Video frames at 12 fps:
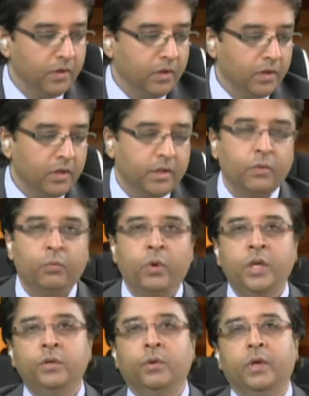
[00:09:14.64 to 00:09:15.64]
that where
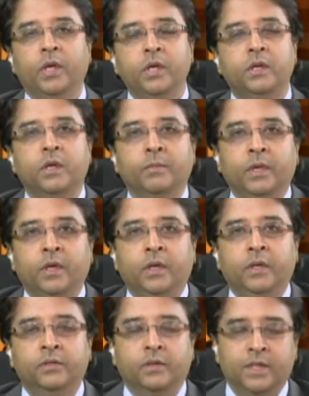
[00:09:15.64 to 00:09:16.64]
your income
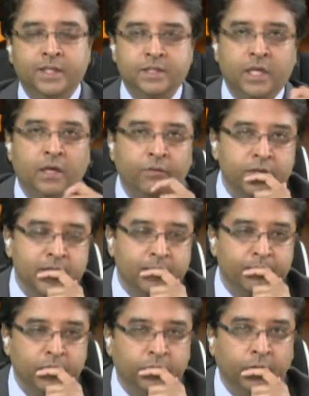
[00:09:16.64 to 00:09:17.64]
is, let's take for
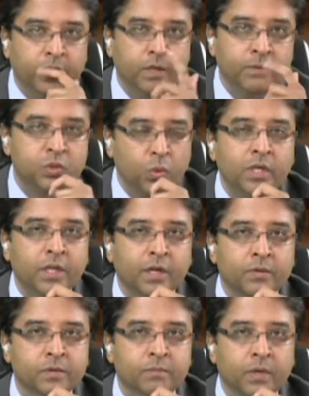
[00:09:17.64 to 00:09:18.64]
example, your income is
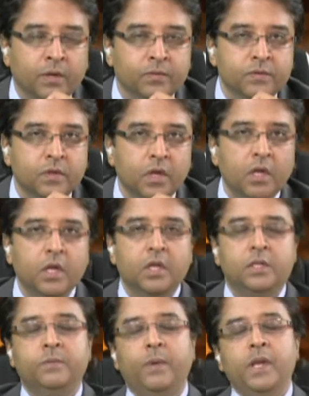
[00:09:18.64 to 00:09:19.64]
£20,000.
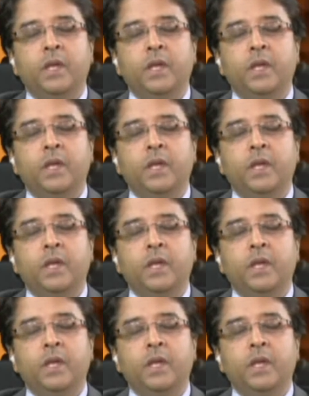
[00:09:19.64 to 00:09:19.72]
Depending